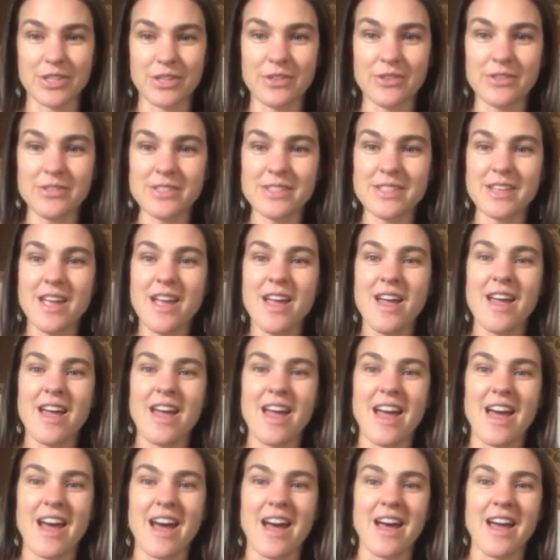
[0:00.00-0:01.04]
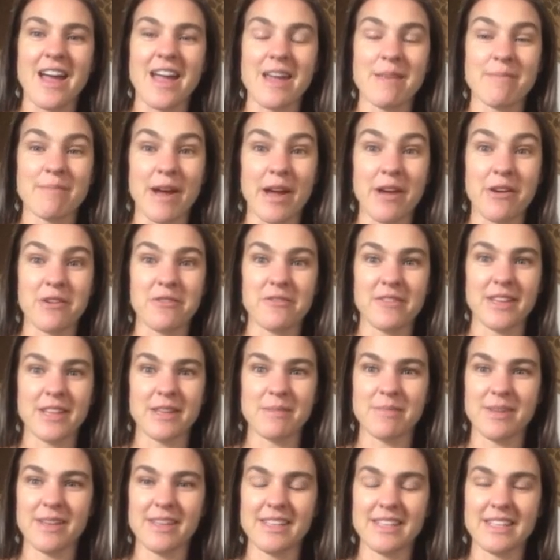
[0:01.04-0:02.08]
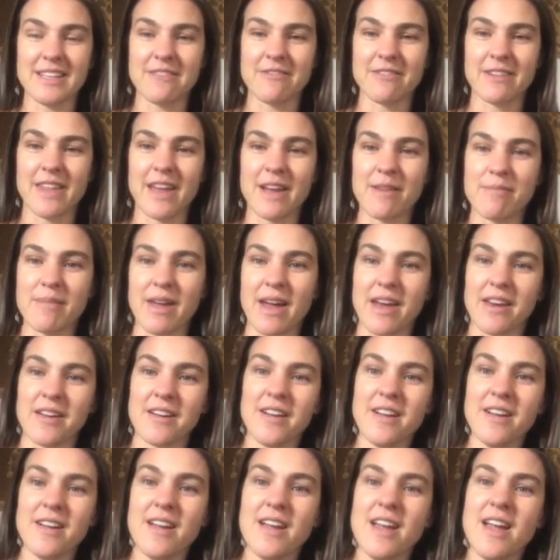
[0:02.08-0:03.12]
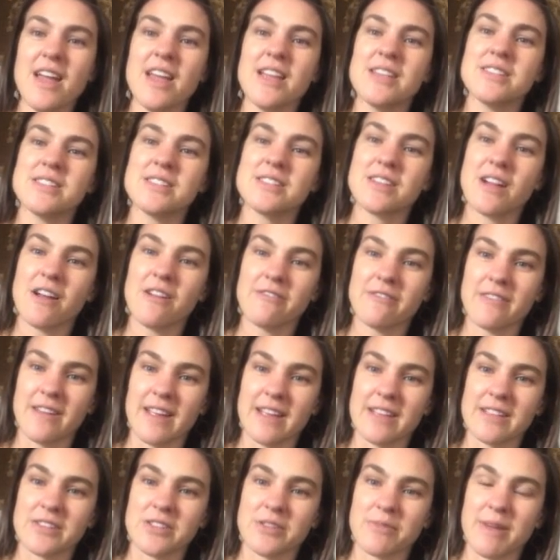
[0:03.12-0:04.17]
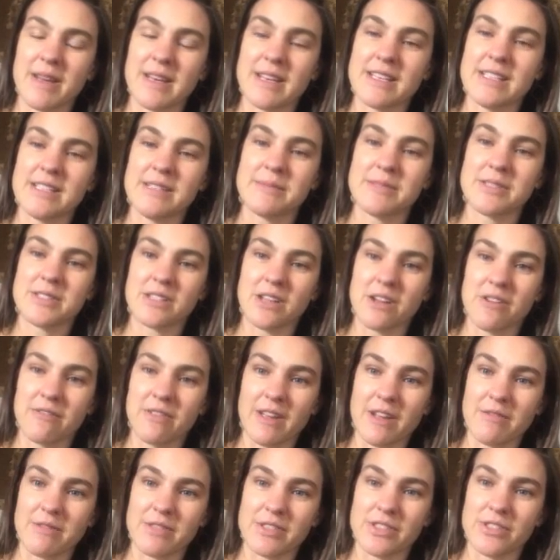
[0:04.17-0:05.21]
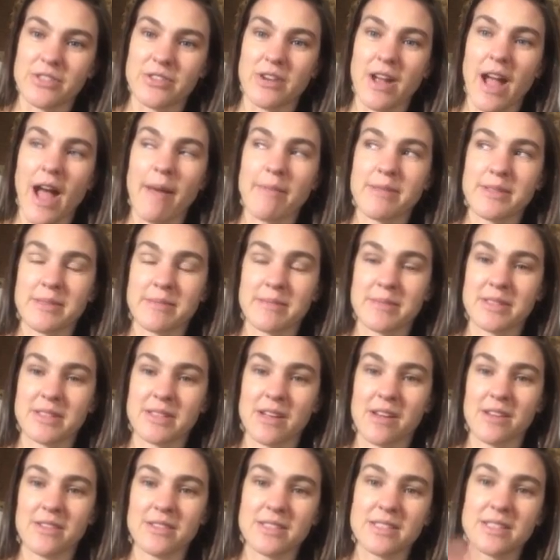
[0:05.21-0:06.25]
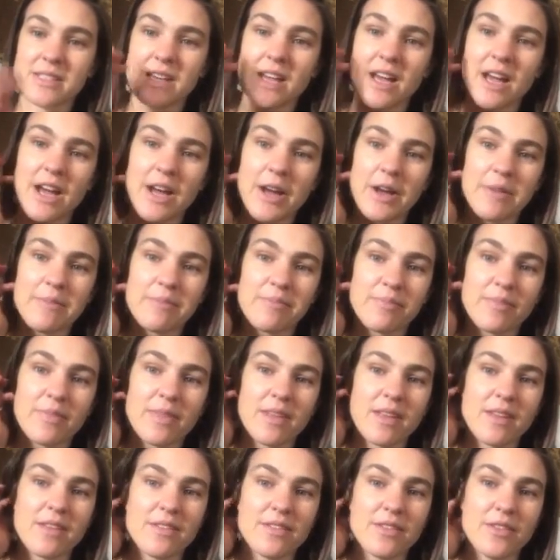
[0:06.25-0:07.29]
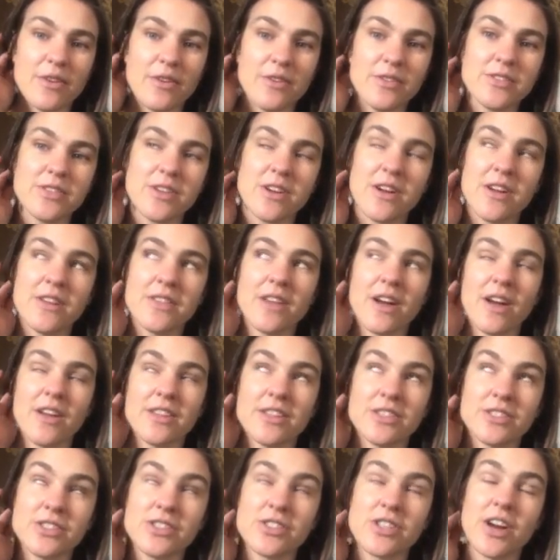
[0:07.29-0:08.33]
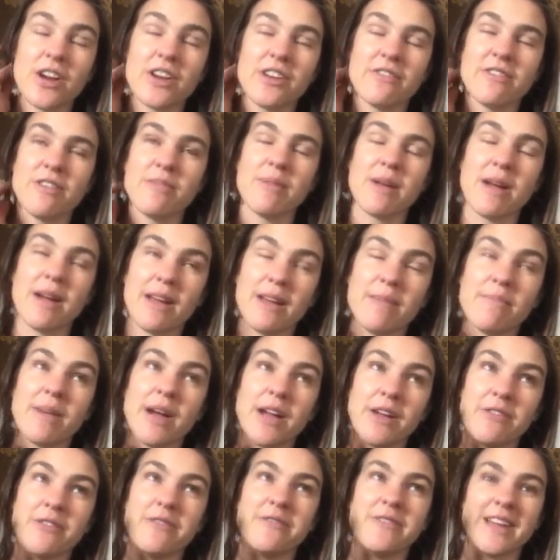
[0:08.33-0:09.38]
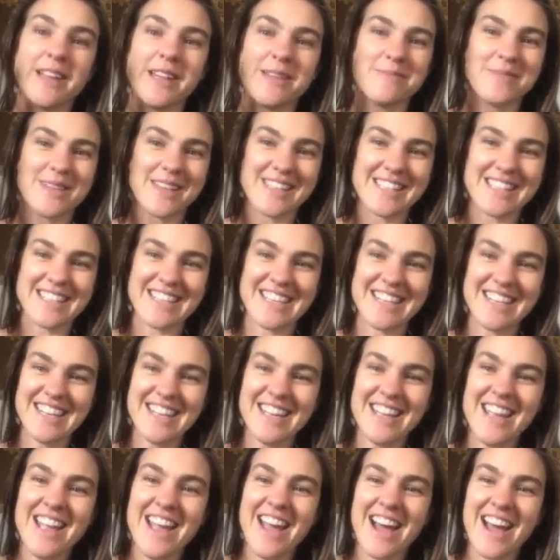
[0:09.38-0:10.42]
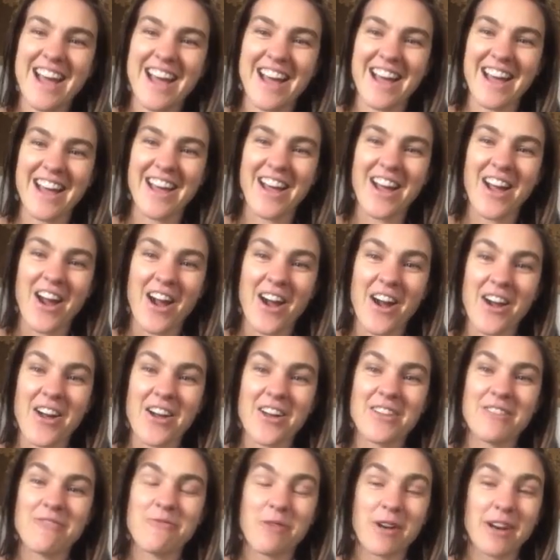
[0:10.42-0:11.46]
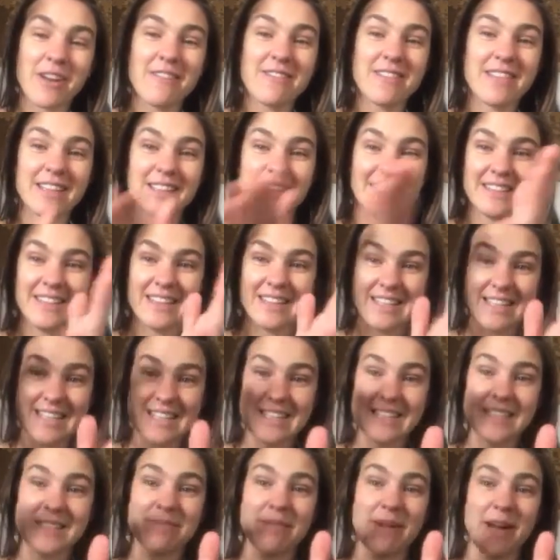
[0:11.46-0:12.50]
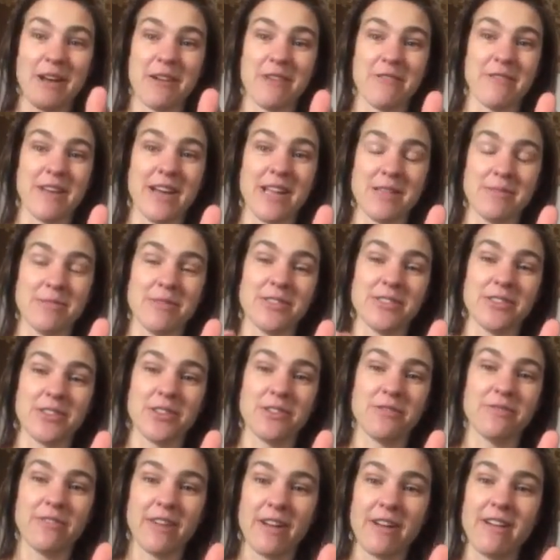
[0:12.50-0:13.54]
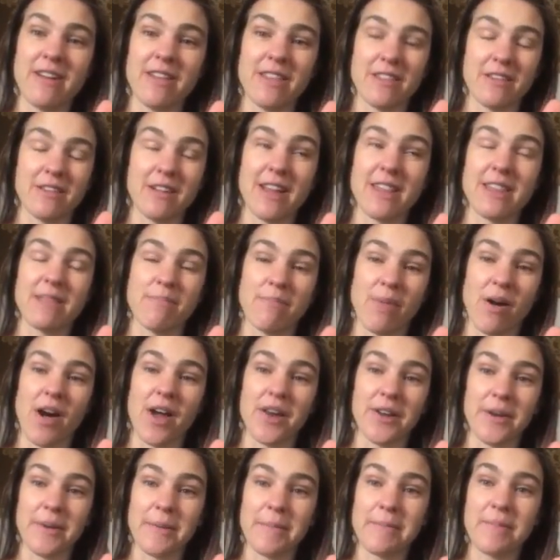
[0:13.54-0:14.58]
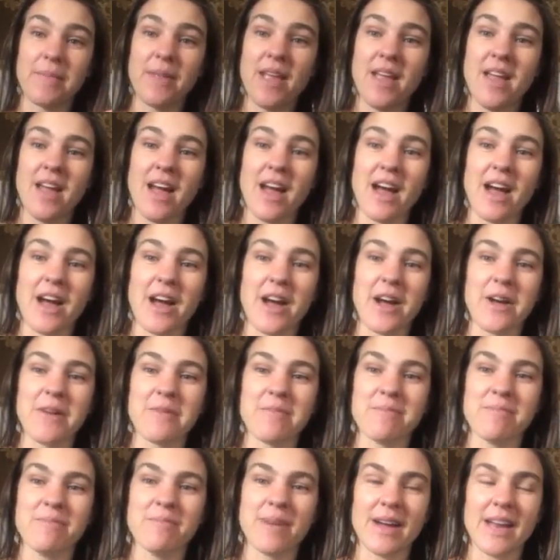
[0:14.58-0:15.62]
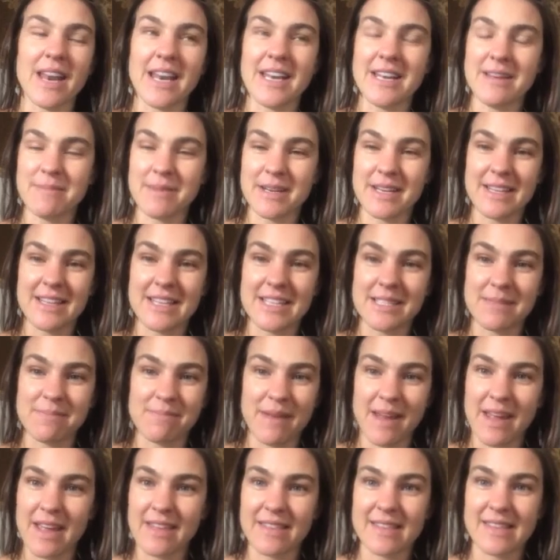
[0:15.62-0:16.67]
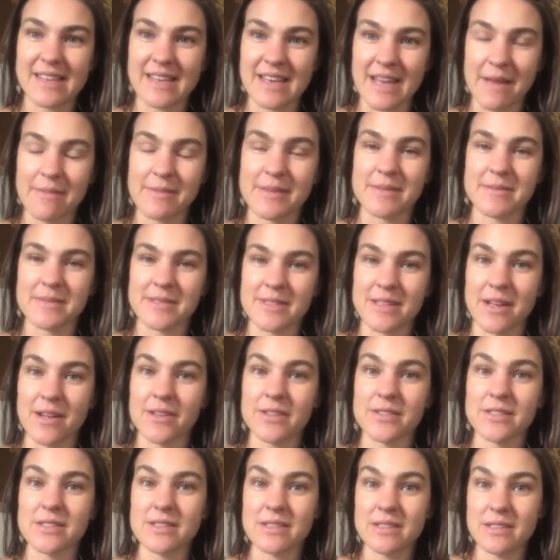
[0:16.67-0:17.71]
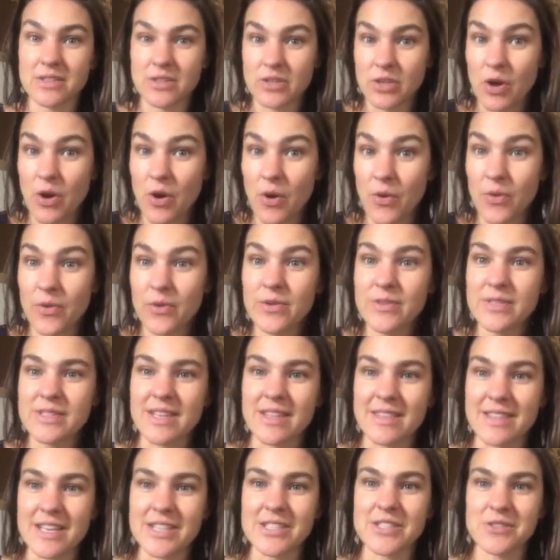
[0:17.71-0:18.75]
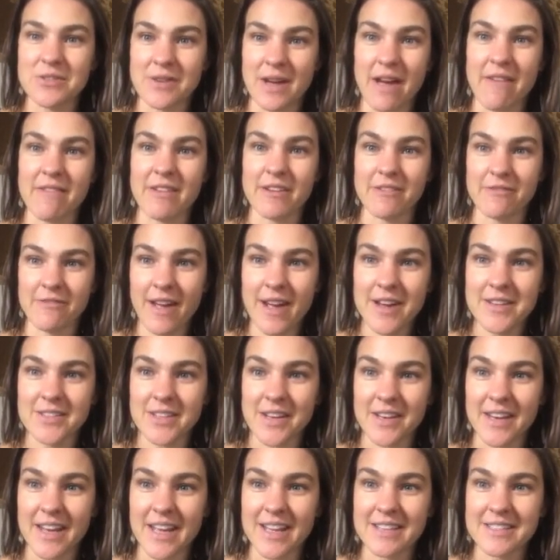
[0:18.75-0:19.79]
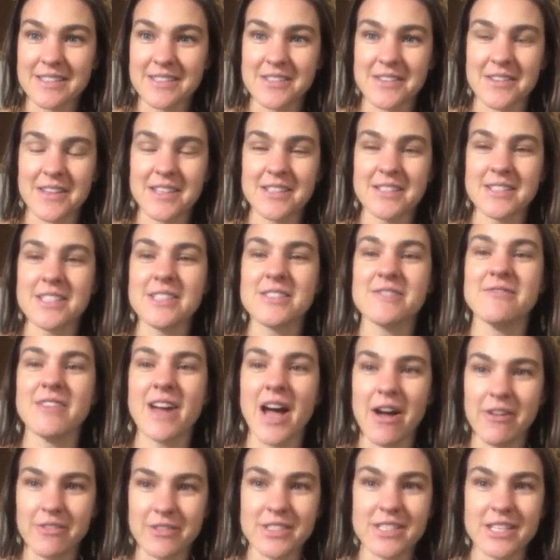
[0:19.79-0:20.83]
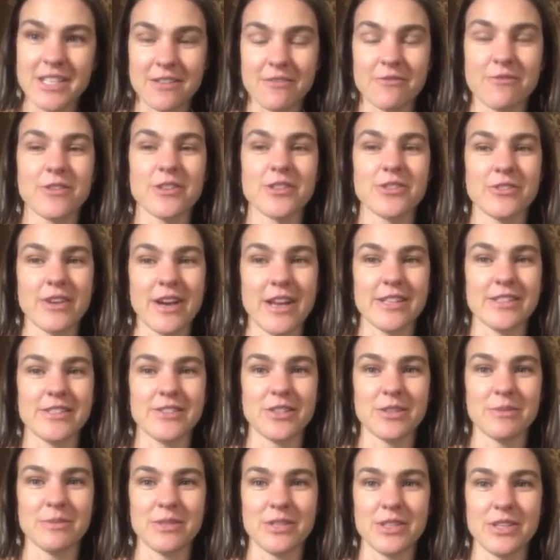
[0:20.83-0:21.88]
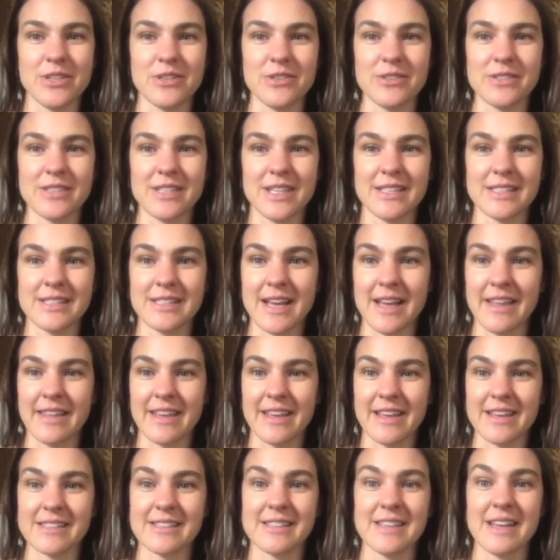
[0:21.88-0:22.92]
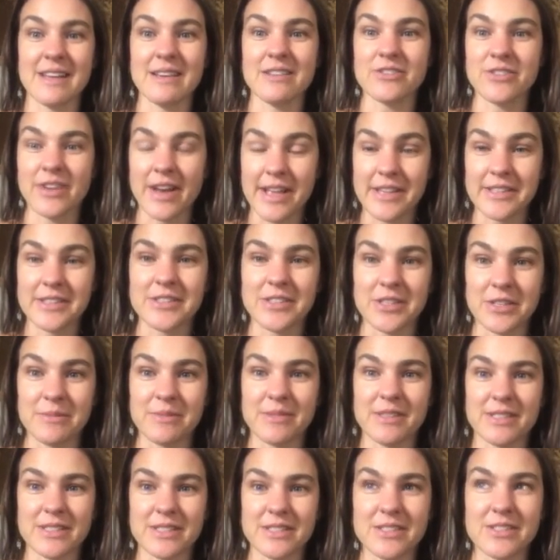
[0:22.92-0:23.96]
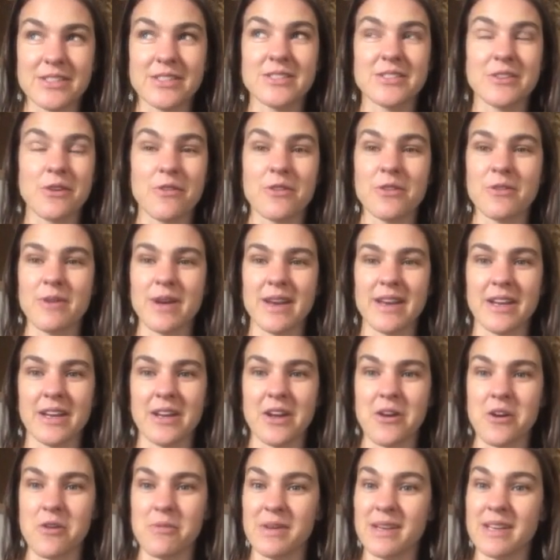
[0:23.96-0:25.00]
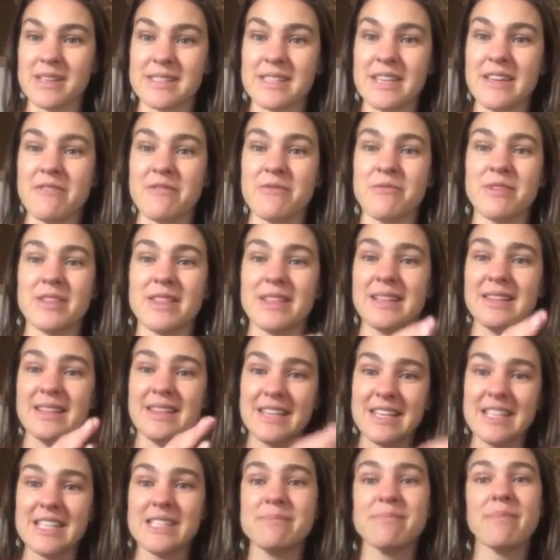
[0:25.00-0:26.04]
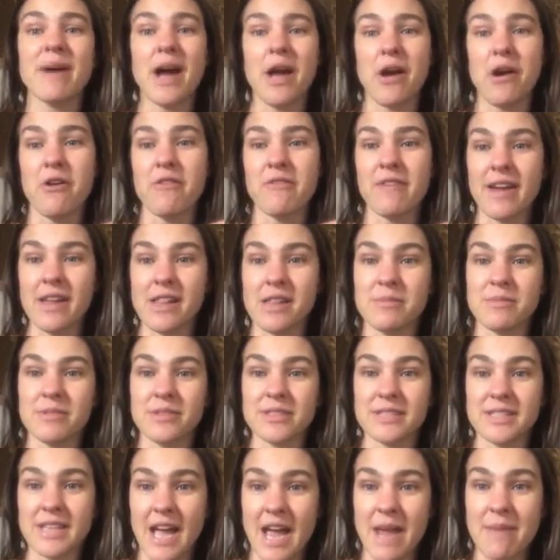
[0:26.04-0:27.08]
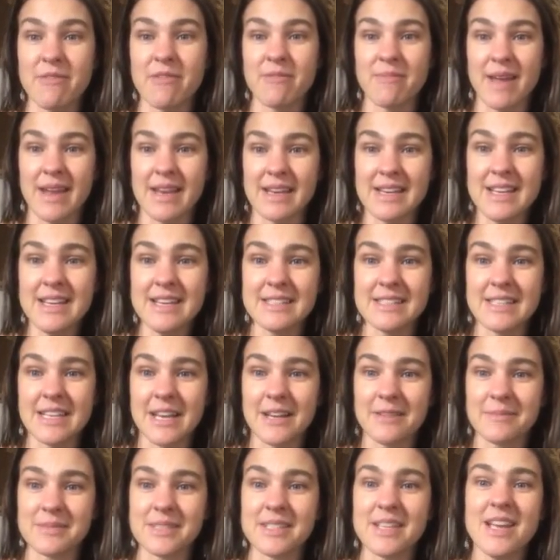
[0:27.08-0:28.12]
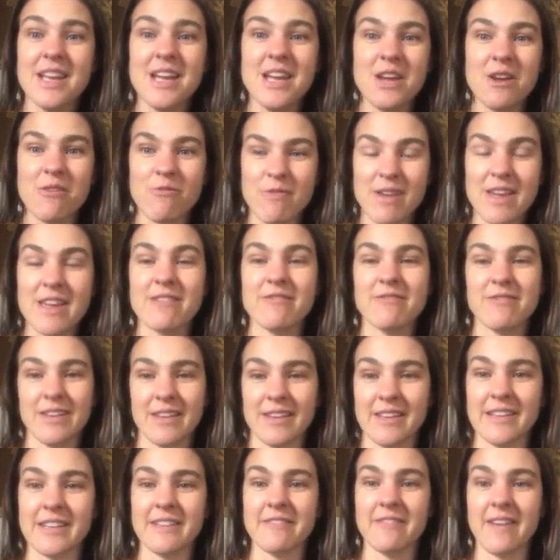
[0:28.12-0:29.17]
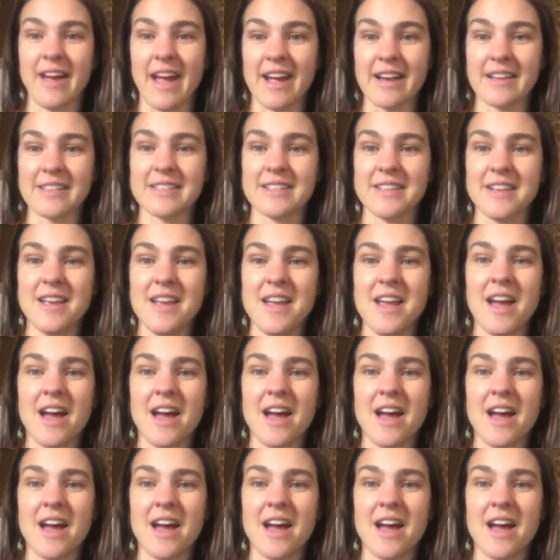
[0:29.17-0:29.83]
use and bioavailability for that matter, sulfate, so magnesium sulfate, which is your Epsom salts, those are on the chart of bioavailability, are one of the least bioavailable. So they're at the bottom. But anybody that's bathed in Epsom salts knows that they do have an effect on us. So that's just vouching for transdermal use. That's telling us that transdermal is so the way to go, because even with the least bioavailable type of magnesiums, we can feel an effect.